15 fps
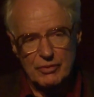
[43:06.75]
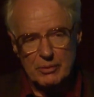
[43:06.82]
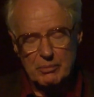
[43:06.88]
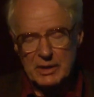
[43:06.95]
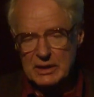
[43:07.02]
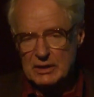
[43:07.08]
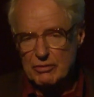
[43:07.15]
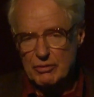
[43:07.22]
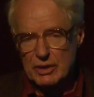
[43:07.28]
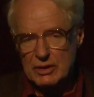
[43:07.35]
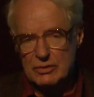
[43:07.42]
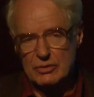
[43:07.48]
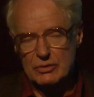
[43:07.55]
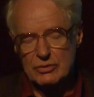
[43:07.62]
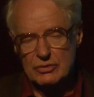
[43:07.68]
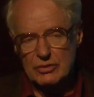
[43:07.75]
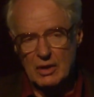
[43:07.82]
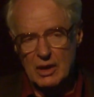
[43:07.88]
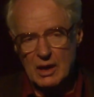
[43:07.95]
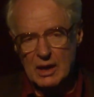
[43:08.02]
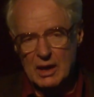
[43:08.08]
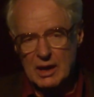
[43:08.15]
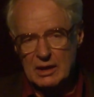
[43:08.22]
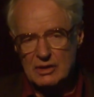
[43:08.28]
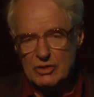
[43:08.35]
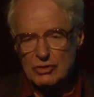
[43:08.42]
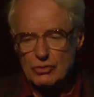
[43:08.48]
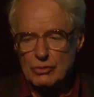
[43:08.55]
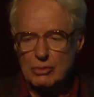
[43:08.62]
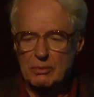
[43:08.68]
many readers, an
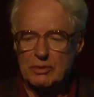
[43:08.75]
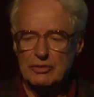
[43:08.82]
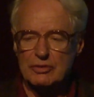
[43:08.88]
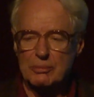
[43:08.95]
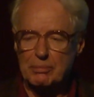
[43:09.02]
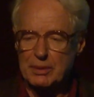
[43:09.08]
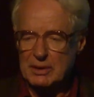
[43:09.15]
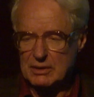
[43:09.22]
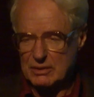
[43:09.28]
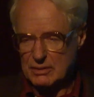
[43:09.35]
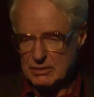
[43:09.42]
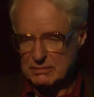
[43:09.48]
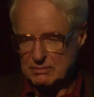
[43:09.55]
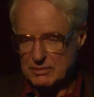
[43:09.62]
enormous appeal